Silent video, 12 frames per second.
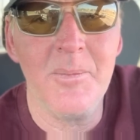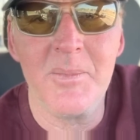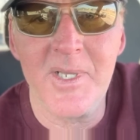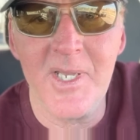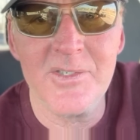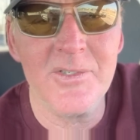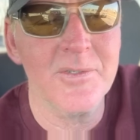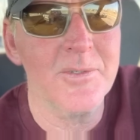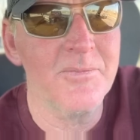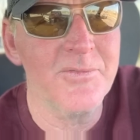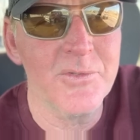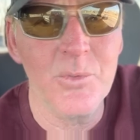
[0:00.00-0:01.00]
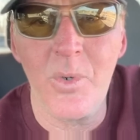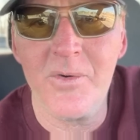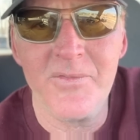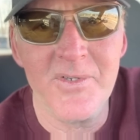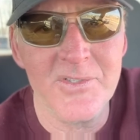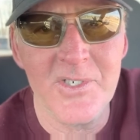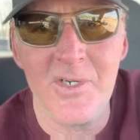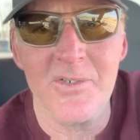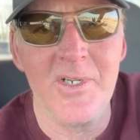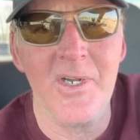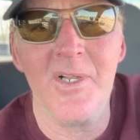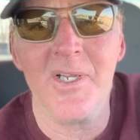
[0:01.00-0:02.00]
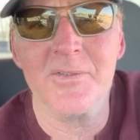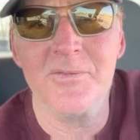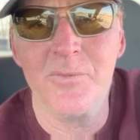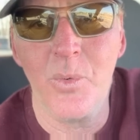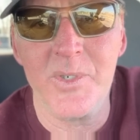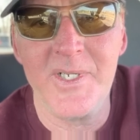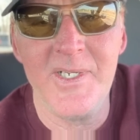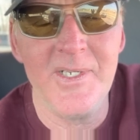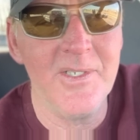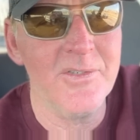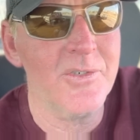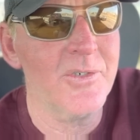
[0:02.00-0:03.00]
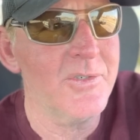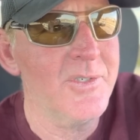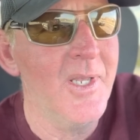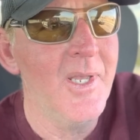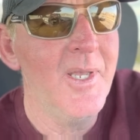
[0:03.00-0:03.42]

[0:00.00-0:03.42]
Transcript: I'm catching some short fish here and there, like some 14 inchers,